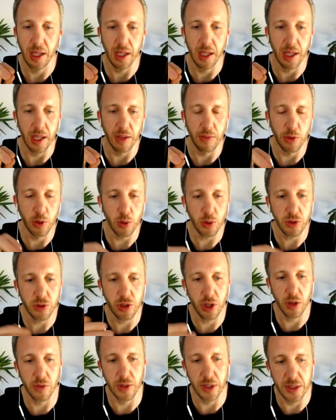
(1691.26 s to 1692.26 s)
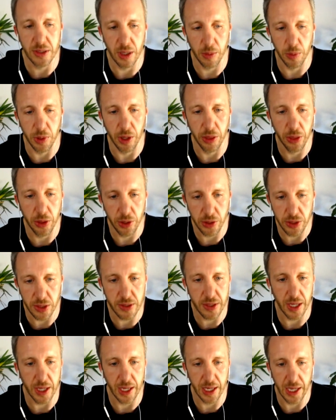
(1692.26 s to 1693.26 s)
if you're serving someone a 30
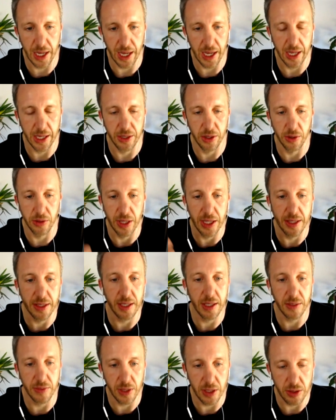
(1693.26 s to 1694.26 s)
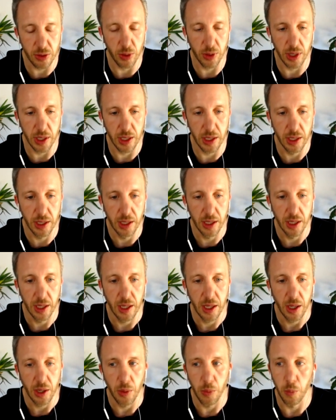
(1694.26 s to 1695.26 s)
second ad on their TV screen,
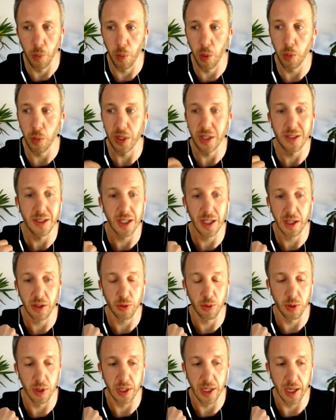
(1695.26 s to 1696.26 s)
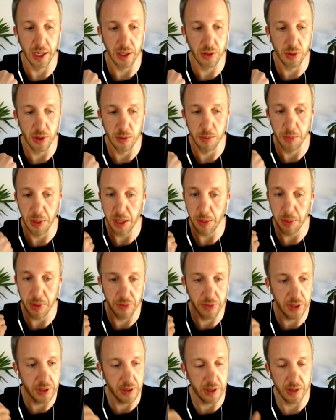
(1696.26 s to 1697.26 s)
what we're seeing through the data is people are
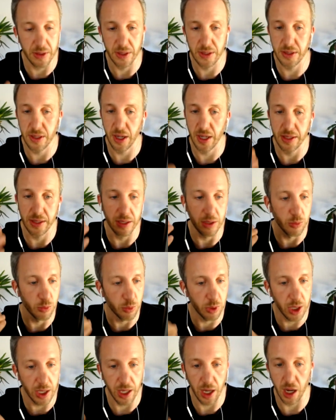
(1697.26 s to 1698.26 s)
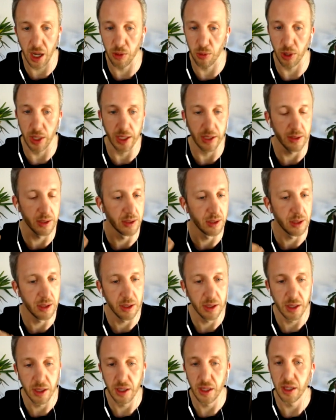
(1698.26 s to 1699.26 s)
visiting the site at a really high rate,
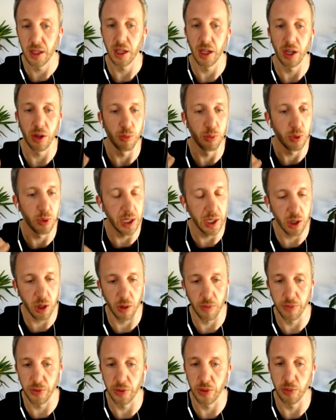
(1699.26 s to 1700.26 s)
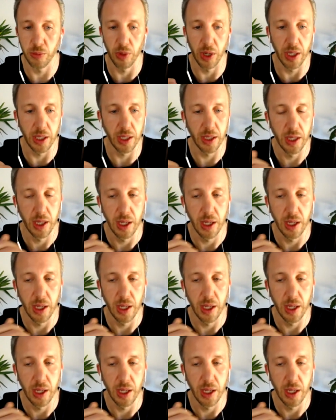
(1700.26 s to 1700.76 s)
really confident rate.